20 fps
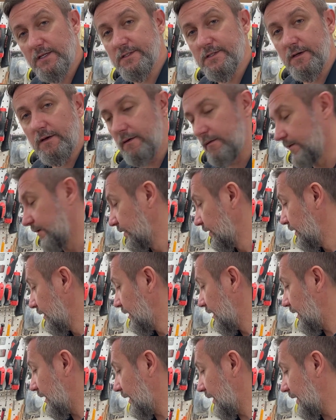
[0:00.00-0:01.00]
So
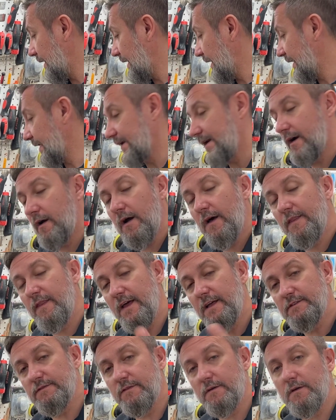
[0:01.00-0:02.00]
hang in there.
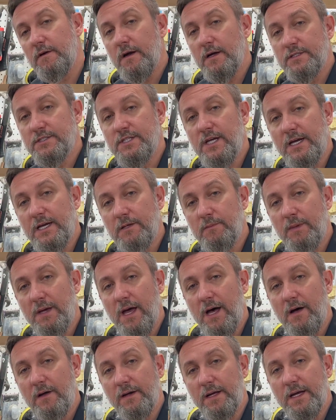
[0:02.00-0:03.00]
Thanks for checking me
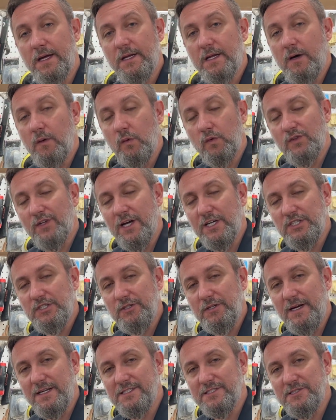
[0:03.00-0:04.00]
out, and we'll talk to you
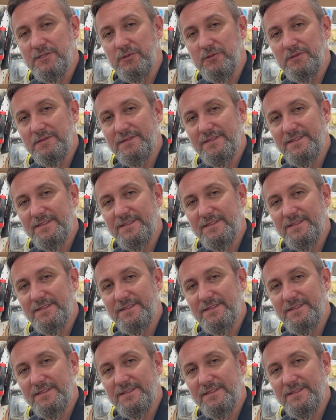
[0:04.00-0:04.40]
guys soon.